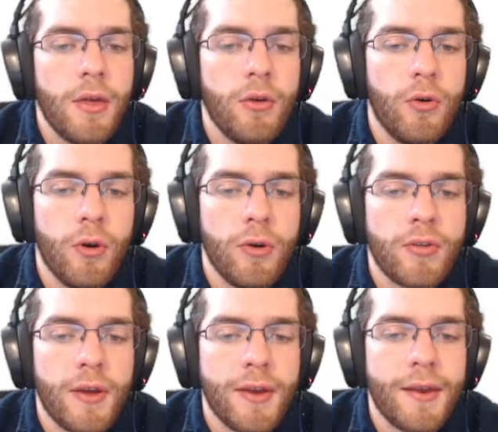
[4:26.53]
You'll
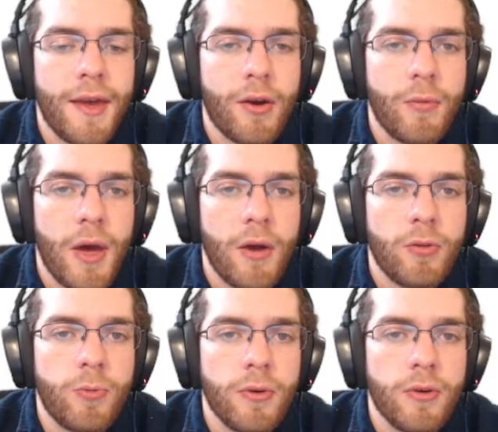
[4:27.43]
notice I get out of
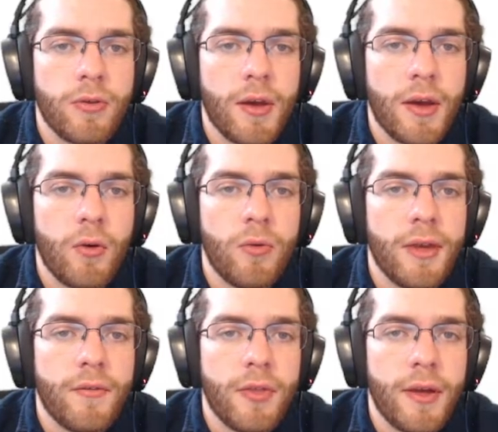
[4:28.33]
bounds because I
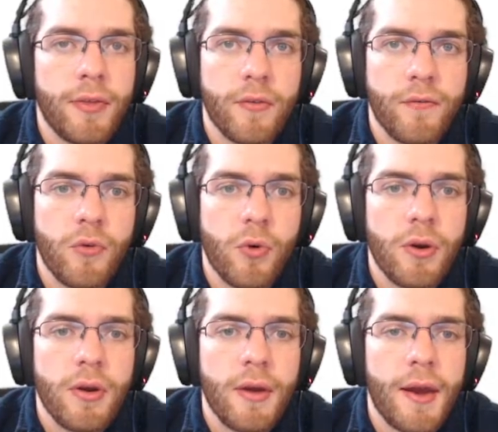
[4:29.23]
only have a length of 4